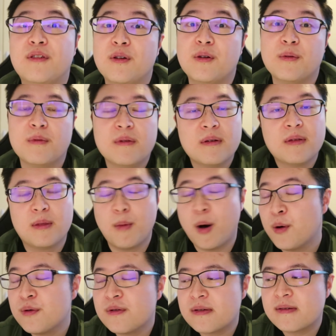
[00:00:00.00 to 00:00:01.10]
to do the
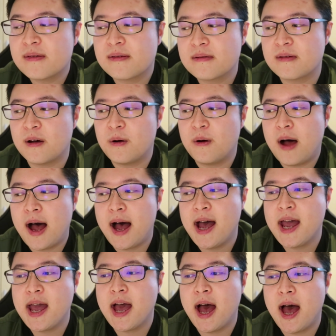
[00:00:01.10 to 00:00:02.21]
most. So
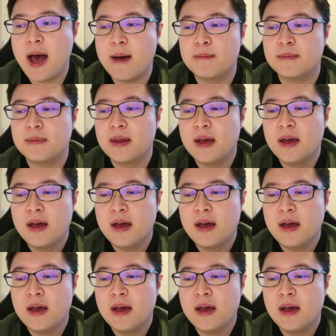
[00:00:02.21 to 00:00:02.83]
I am